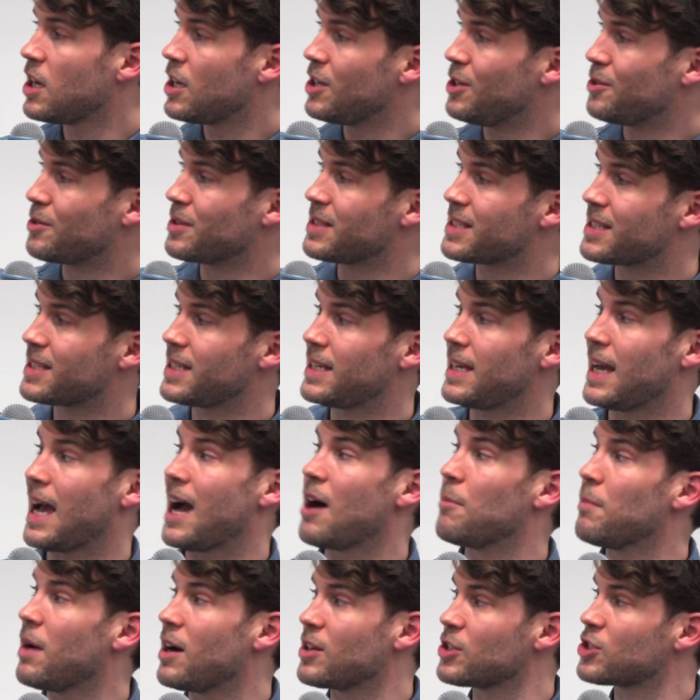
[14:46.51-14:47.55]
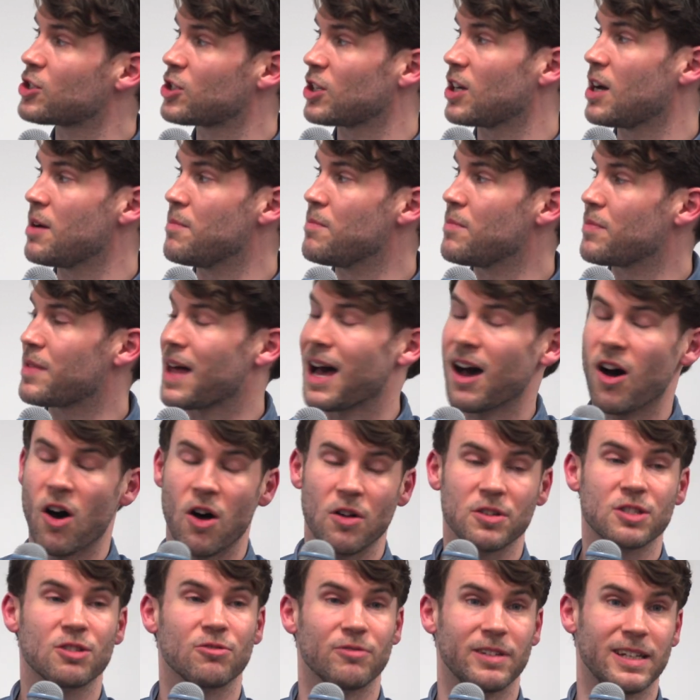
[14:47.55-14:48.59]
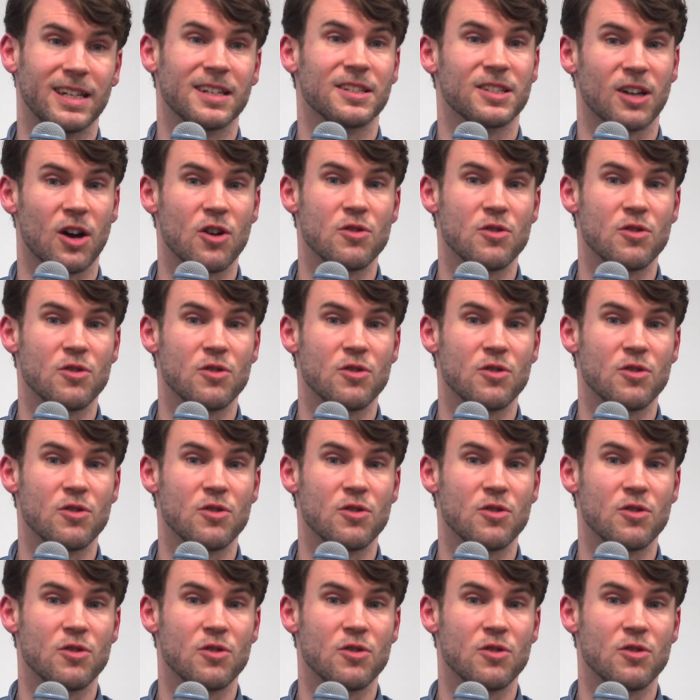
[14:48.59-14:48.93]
you can see how much that artery has